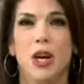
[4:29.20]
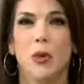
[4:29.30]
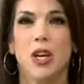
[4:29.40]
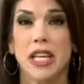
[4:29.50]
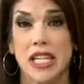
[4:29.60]

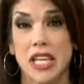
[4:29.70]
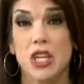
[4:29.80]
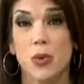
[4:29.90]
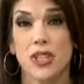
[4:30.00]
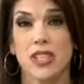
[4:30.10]
We're going to
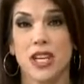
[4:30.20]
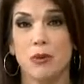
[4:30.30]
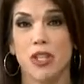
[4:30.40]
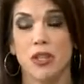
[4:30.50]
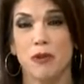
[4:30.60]
continue with this
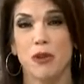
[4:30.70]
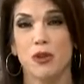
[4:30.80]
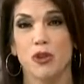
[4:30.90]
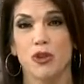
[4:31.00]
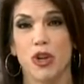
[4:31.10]
subject in a
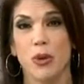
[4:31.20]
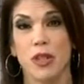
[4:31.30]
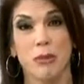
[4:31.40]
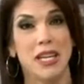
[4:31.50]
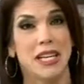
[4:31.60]
future show.
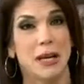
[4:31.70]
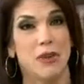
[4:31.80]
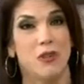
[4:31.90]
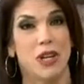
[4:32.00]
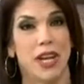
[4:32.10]
In the
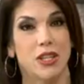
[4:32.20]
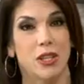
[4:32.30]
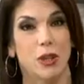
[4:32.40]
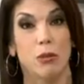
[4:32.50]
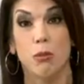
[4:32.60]
meantime, if you'd like
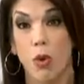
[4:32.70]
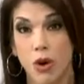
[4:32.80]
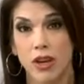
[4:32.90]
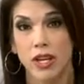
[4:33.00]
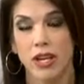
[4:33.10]
to learn
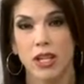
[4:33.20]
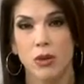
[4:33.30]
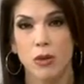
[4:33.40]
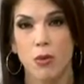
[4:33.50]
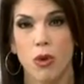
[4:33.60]
more,
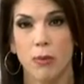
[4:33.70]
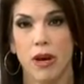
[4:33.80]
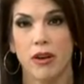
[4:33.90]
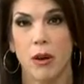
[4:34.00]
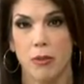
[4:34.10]
including more
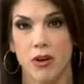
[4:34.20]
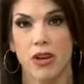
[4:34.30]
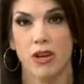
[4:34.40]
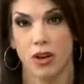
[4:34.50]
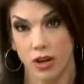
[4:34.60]
about
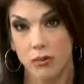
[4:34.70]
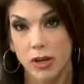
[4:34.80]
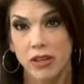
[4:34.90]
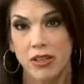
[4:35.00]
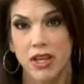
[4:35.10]
American Heart
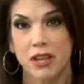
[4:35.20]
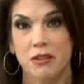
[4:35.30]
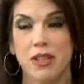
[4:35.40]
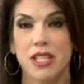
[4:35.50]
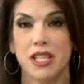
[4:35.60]
Month,
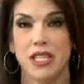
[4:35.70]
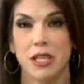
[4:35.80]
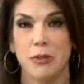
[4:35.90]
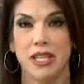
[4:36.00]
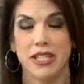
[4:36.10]
visit us
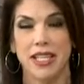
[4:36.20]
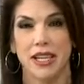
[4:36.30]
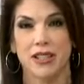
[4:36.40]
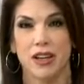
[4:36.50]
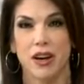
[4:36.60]
at
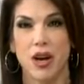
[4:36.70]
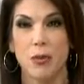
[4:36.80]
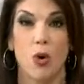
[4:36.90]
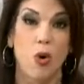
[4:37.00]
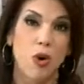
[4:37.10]

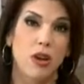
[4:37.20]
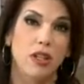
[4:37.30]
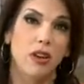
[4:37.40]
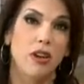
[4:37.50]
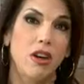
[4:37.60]
thebalancingact.com or
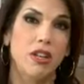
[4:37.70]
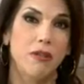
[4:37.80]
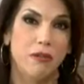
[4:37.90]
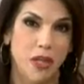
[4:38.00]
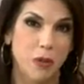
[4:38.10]
log on
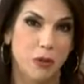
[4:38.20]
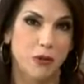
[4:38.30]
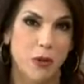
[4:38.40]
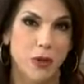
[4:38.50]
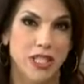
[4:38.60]
to
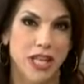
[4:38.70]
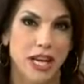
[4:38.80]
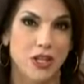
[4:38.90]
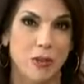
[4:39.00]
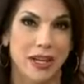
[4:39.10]

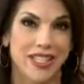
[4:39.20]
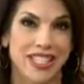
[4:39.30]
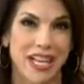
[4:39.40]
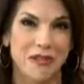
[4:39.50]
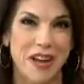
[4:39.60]
Facebook/The
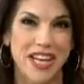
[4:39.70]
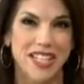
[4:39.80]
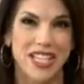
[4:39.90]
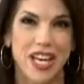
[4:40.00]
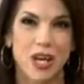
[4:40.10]
Balancing Act
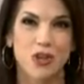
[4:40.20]
fans.